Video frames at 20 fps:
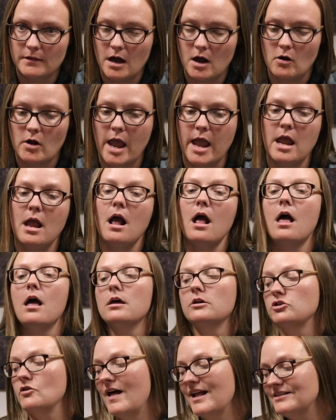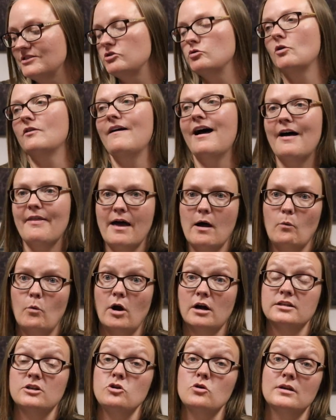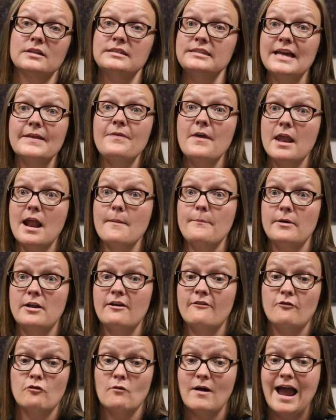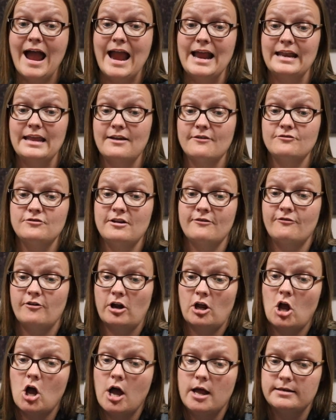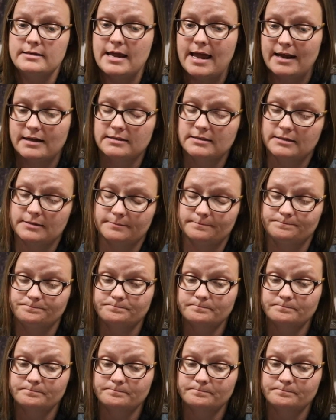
Okay? So that's sort of how that works. And you can set that up in a variety of different contexts.